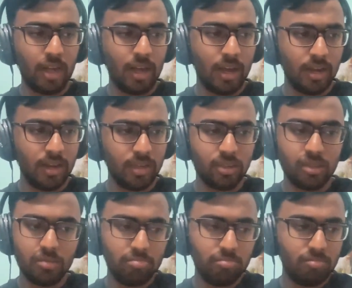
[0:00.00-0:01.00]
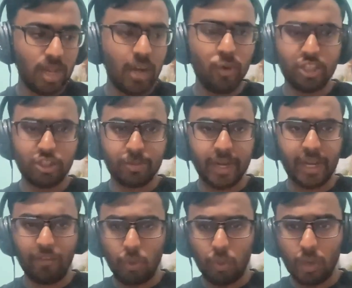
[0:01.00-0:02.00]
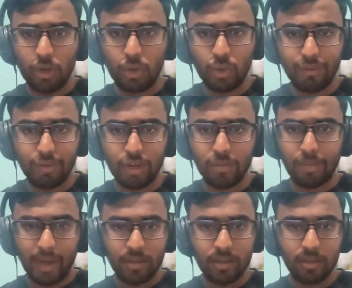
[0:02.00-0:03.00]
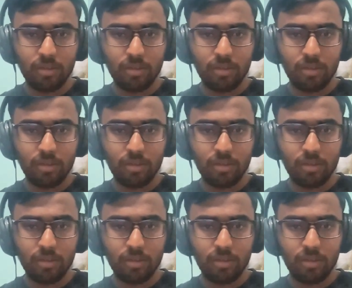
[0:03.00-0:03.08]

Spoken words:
And I don't expect everyone to revert back